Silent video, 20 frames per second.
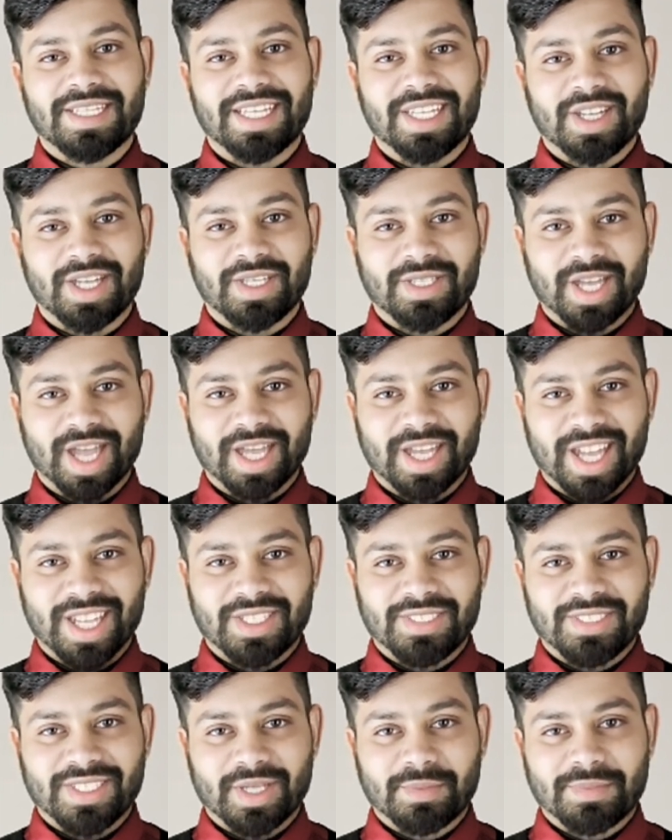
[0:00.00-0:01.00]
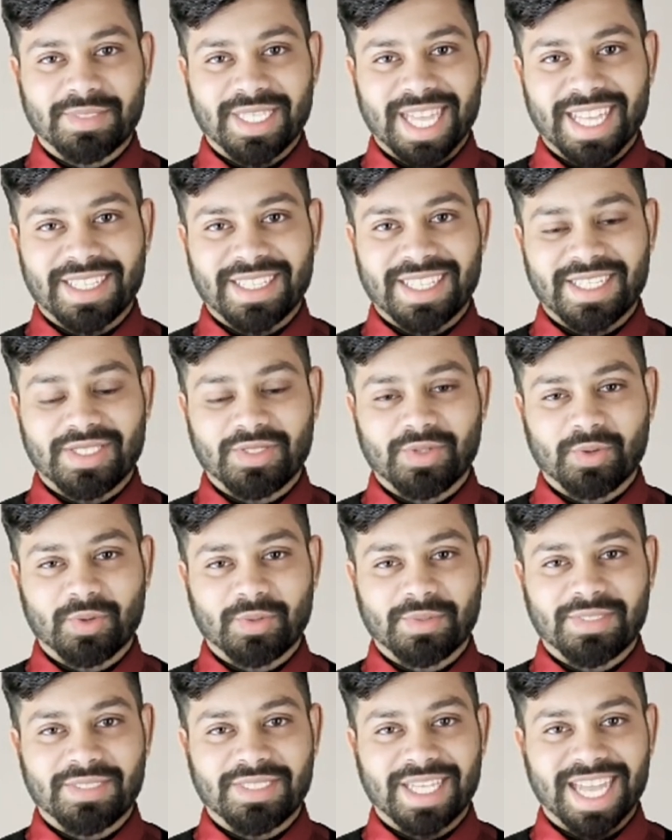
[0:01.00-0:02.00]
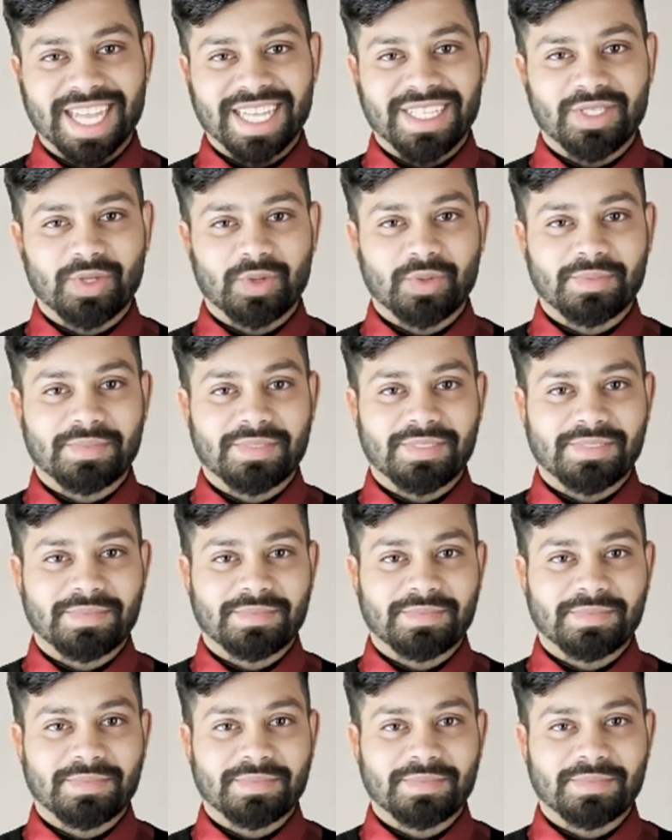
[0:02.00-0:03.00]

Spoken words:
Here are some tagging do's and don'ts.